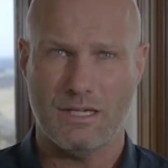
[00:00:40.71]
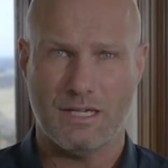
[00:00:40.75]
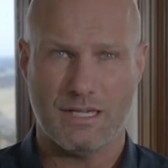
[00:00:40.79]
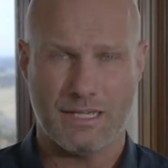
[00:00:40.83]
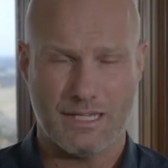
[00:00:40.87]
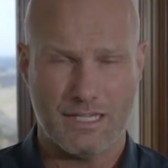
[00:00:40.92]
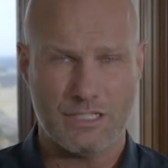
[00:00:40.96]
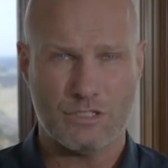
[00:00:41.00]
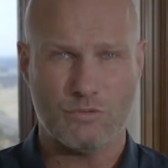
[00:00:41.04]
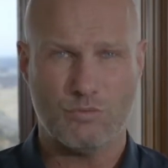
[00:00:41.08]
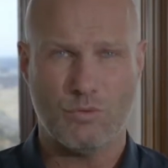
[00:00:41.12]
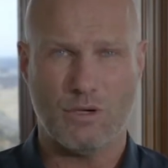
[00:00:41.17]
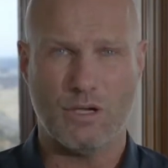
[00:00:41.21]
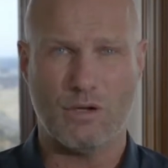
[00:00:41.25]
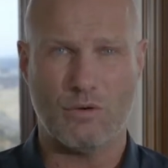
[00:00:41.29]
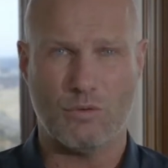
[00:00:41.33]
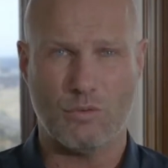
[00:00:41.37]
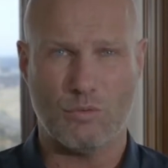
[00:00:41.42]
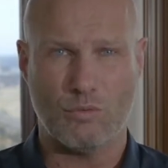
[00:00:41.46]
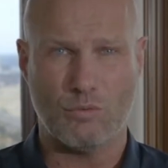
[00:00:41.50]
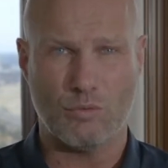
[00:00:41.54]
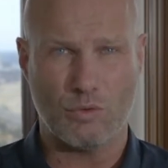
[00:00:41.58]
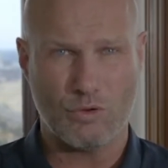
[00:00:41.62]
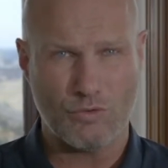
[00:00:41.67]
Guess what?
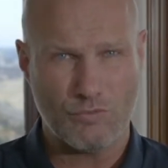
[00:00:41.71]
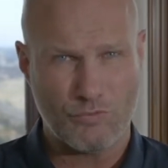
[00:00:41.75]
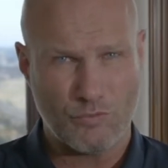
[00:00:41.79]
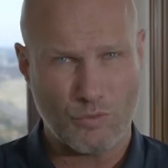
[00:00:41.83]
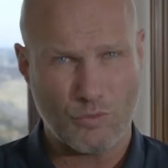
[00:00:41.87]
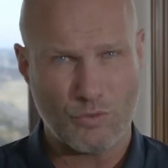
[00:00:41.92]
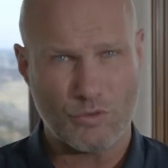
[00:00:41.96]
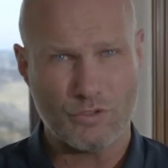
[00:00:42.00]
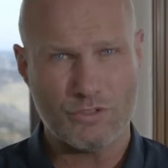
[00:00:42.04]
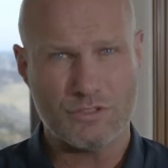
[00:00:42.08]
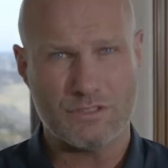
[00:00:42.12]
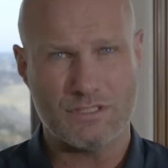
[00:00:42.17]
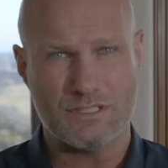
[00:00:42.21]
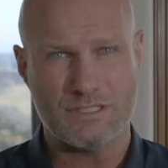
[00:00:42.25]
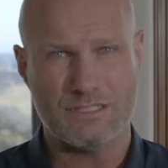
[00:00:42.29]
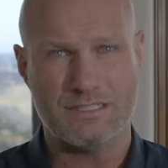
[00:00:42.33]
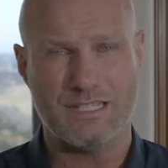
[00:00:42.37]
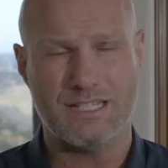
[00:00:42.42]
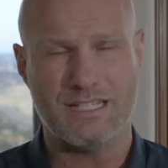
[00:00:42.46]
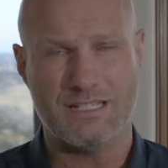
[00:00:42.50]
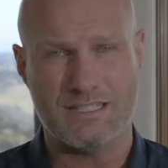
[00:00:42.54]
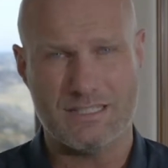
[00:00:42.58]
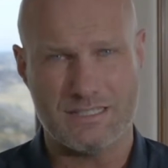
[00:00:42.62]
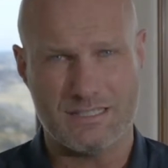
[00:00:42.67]
We're forced to
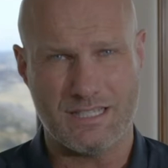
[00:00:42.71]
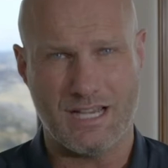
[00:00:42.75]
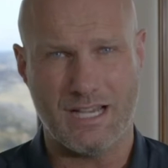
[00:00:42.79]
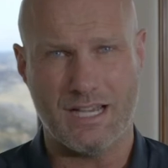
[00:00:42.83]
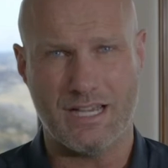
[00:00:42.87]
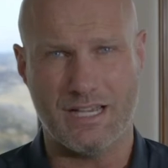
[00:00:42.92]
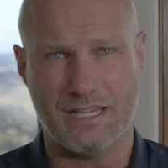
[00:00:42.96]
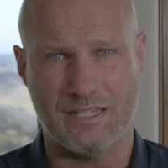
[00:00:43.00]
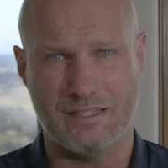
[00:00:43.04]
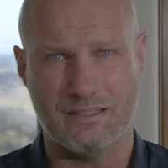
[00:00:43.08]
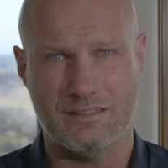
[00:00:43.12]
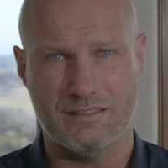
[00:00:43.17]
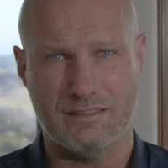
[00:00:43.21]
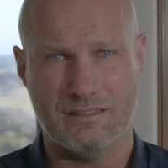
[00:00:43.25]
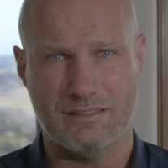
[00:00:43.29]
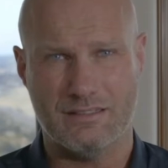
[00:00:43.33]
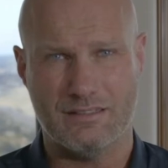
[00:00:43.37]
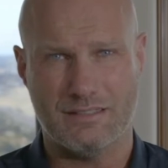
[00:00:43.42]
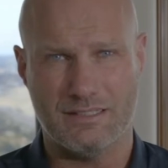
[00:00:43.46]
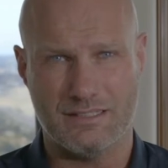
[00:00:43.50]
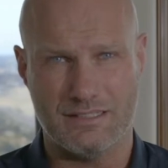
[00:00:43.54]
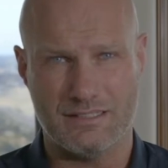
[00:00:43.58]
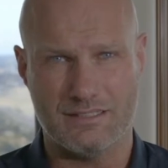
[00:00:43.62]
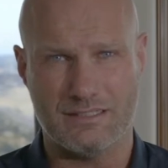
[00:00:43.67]
stay inside
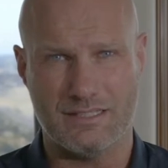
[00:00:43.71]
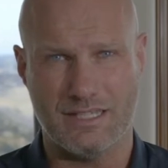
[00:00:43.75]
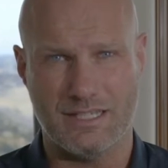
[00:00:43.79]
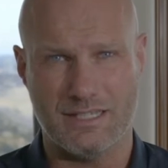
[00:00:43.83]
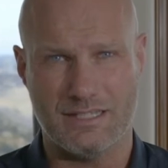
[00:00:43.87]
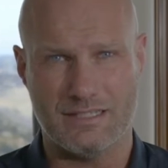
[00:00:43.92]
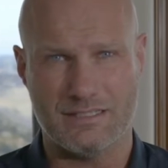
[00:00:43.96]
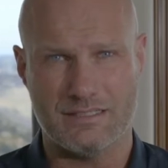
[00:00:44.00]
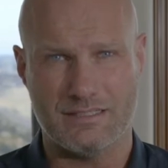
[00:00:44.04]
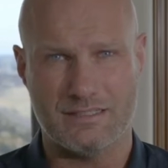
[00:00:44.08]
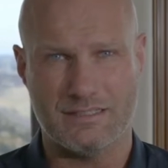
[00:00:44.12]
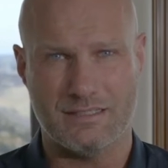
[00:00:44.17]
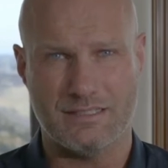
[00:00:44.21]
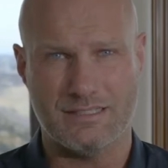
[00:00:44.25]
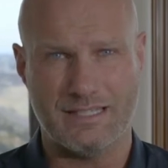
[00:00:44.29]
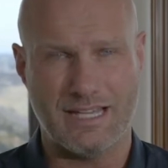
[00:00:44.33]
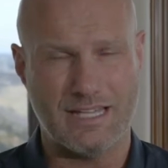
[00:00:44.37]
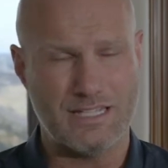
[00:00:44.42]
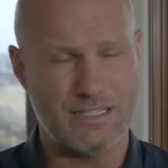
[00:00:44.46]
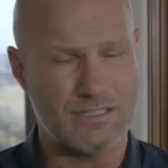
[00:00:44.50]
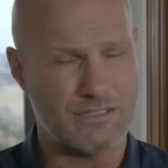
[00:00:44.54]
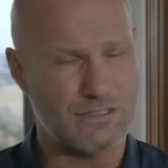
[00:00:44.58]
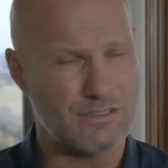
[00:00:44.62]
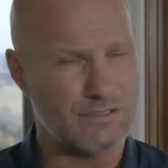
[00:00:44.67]
these days.
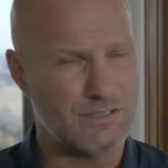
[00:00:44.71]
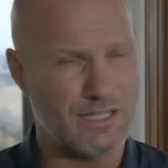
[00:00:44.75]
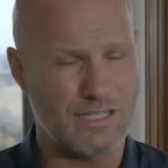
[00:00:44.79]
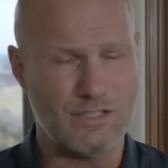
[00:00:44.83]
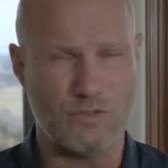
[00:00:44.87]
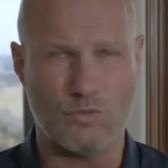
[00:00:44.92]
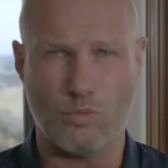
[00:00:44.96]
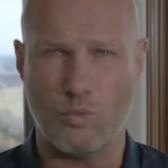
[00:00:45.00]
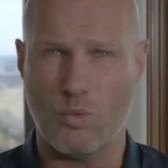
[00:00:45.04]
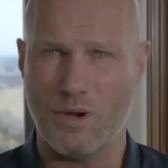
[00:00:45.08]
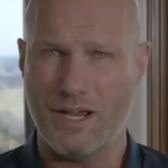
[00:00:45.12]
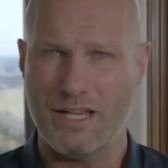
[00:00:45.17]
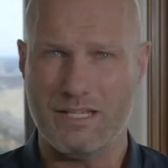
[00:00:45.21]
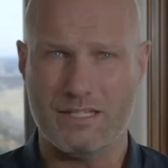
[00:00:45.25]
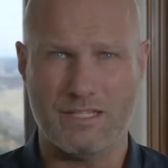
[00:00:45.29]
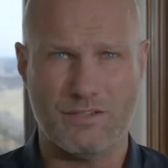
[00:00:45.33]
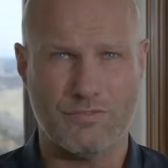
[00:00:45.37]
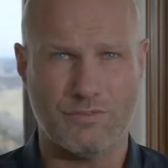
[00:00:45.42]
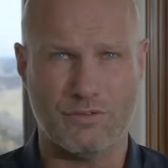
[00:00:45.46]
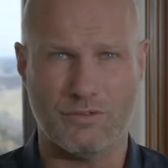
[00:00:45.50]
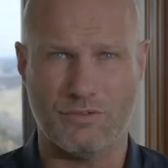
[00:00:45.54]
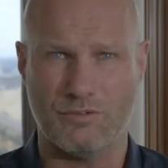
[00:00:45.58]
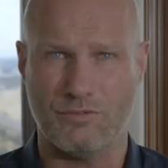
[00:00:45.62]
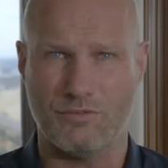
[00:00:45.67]
That is way
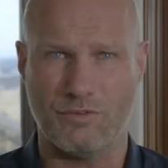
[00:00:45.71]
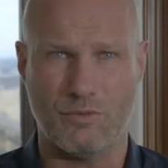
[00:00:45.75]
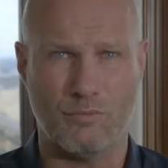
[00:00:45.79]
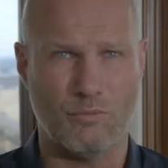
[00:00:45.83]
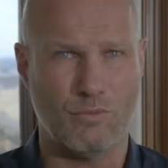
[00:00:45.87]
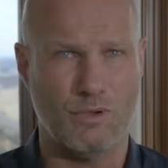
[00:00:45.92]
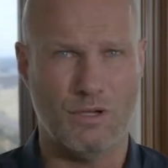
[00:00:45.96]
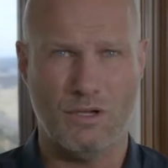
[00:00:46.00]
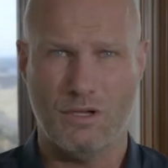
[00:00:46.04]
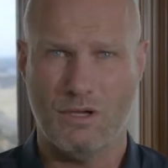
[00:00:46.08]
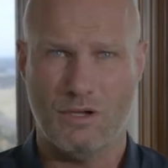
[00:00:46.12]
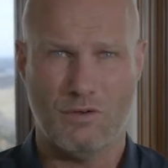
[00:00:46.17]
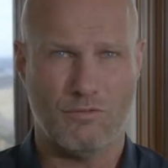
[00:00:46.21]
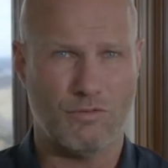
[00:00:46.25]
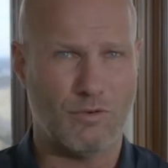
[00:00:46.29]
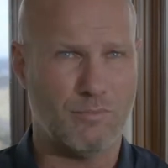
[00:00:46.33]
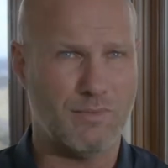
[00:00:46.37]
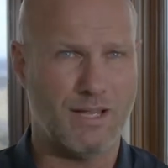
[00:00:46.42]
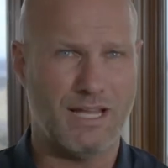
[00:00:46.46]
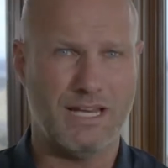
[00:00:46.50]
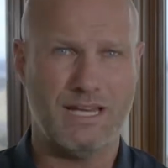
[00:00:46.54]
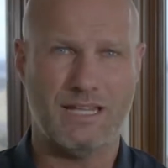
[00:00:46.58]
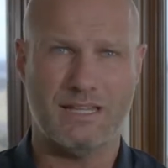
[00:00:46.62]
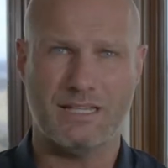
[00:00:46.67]
different from
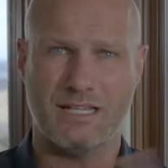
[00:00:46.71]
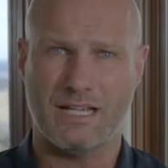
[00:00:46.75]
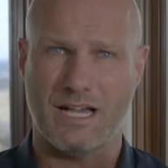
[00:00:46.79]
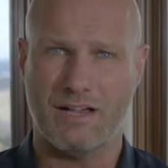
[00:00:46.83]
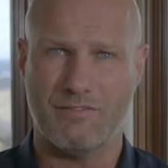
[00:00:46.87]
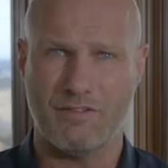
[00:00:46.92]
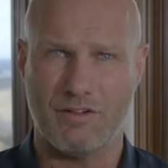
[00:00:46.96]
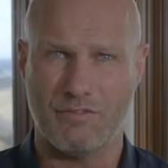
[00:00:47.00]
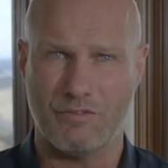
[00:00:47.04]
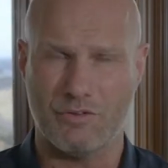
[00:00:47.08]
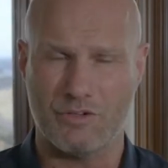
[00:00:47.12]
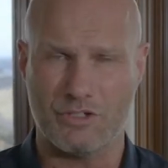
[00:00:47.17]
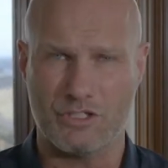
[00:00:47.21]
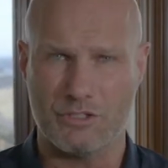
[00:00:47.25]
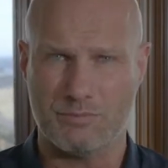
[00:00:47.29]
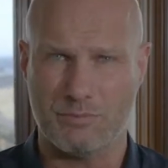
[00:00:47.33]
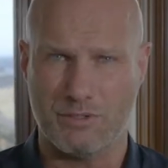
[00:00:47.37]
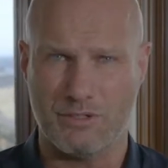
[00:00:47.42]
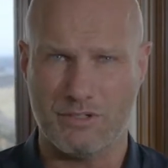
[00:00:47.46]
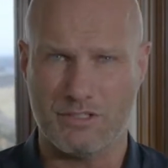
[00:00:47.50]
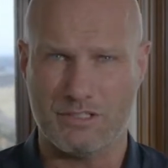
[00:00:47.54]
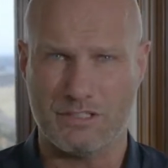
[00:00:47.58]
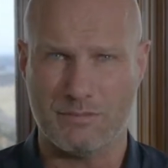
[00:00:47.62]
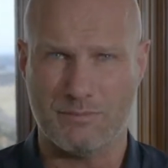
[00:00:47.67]
anything I've ever
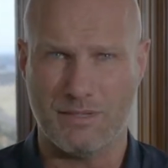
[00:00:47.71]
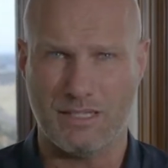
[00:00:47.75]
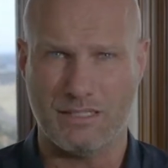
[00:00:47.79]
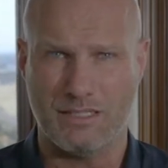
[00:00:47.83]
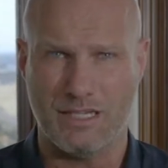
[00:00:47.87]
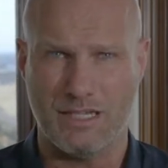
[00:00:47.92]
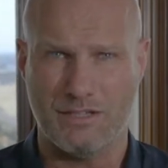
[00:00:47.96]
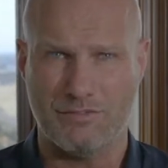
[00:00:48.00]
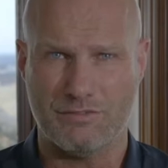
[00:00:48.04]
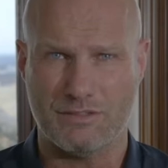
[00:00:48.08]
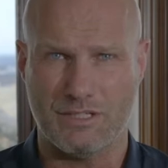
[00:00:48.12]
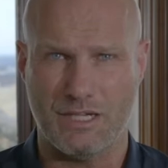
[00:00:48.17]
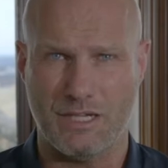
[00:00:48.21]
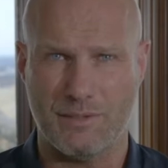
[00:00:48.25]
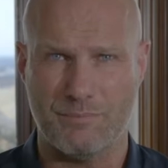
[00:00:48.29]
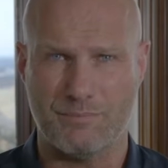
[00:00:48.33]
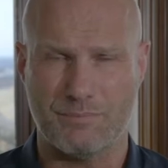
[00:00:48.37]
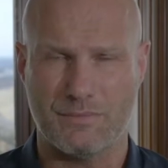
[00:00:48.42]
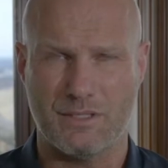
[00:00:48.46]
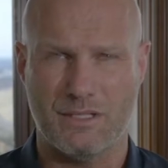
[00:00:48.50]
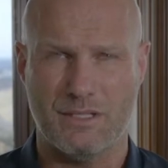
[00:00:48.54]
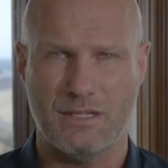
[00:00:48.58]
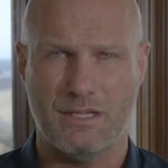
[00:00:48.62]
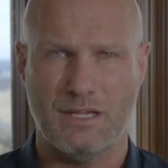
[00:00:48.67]
experienced in my lifetime.
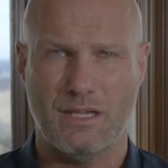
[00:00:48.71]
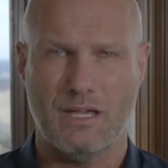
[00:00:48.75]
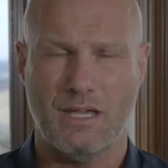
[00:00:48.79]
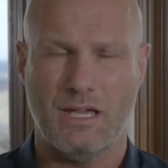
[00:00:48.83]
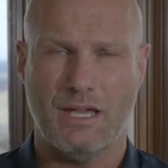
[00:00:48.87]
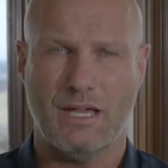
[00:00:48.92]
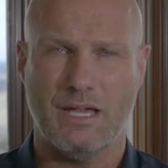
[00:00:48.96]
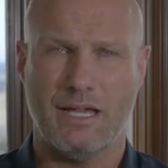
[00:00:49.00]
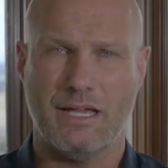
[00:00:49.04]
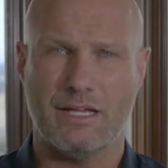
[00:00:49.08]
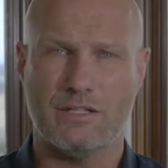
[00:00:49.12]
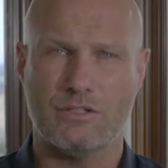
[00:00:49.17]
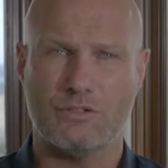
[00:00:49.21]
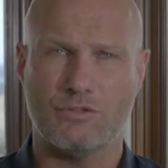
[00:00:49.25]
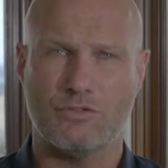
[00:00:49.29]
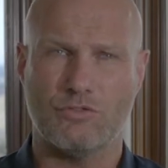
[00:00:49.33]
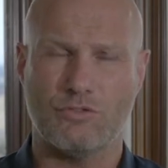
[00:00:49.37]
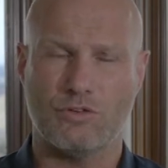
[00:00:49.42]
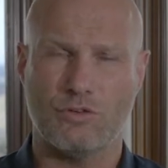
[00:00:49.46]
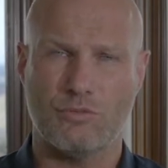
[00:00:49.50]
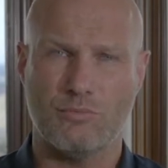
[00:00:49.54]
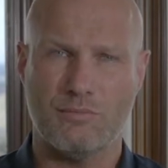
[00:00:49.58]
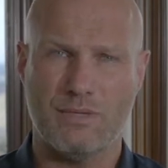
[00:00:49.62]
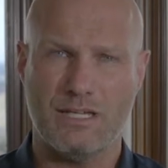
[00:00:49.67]
And so
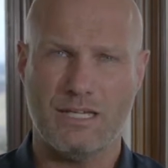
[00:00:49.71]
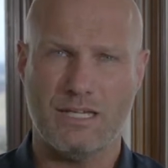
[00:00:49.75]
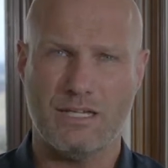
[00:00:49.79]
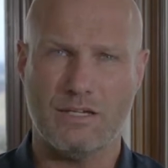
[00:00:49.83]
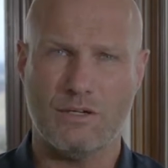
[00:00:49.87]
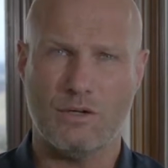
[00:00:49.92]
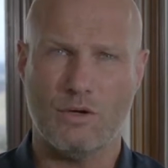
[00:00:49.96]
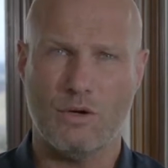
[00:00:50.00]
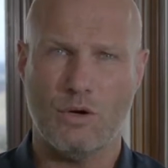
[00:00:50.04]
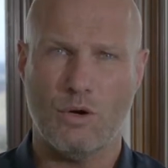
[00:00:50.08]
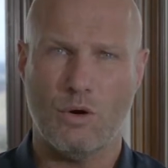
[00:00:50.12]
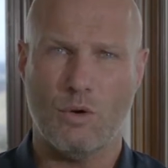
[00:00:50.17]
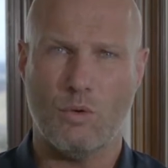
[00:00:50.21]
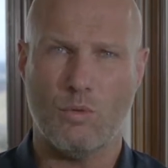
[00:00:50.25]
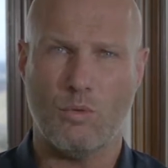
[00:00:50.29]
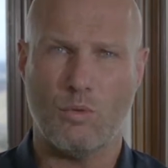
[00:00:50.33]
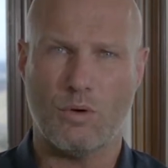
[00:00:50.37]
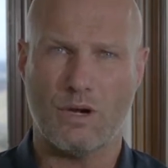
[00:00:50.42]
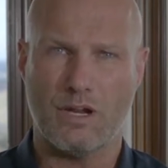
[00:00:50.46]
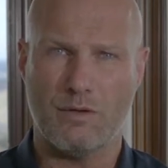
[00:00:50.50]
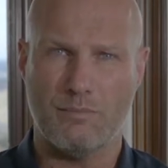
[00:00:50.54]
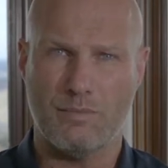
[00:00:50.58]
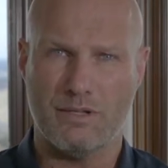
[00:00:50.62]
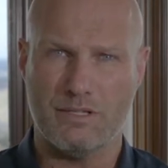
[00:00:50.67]
for me,
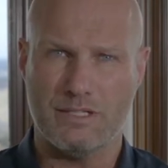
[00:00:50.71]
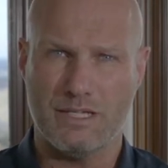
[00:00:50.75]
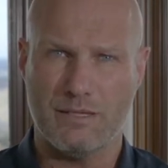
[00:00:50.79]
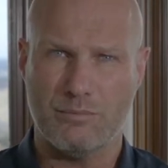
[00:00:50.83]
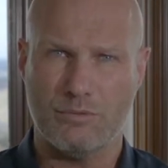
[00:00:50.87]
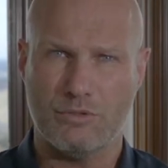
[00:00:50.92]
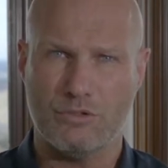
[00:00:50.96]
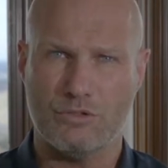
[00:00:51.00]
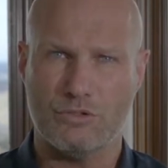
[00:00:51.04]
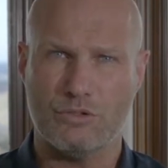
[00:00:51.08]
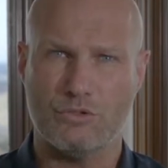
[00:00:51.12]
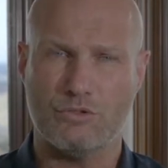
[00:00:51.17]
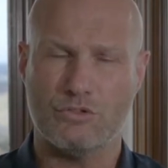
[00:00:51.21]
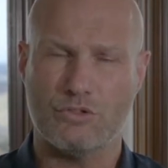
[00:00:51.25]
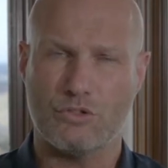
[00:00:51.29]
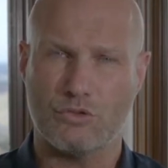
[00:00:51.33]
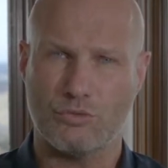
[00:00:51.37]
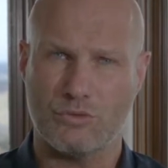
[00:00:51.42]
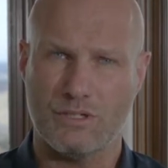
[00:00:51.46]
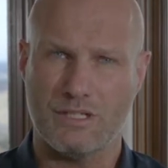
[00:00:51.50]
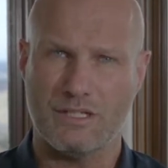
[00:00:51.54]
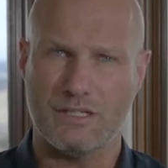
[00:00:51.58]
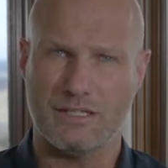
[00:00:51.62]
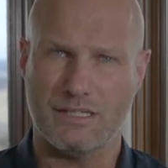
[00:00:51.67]
what I've been able to do is
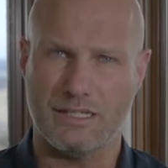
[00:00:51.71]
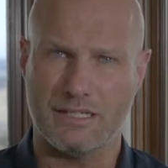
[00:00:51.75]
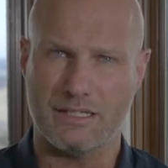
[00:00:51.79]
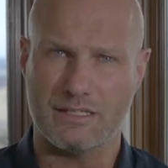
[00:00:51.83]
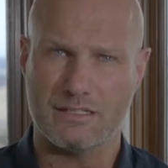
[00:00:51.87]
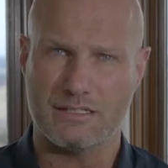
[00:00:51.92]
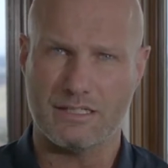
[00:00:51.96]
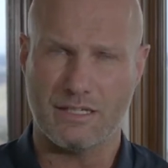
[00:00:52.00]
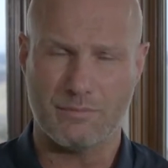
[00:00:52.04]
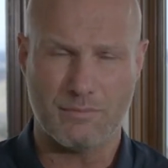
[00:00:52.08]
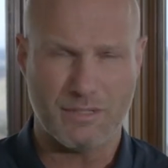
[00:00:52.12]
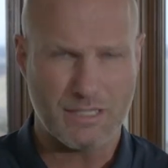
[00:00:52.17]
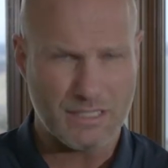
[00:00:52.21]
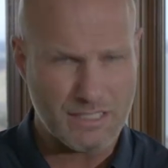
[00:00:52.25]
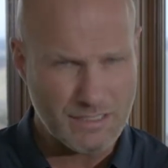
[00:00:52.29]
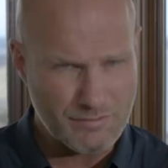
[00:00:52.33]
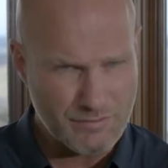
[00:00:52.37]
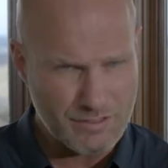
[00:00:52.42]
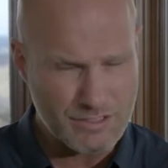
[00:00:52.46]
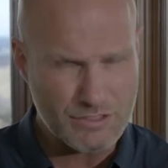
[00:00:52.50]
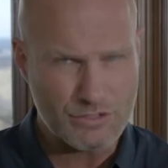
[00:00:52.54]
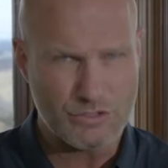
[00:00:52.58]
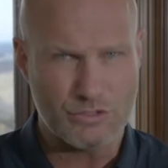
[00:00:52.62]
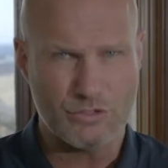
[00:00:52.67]
3 things. I'm going to give
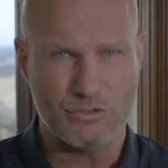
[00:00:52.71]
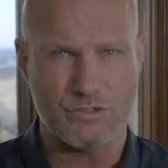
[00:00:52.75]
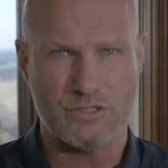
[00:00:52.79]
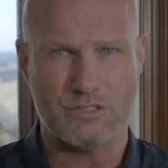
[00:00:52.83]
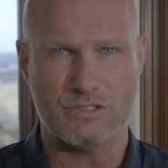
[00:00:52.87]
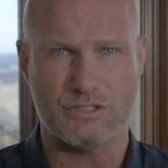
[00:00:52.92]
these to you as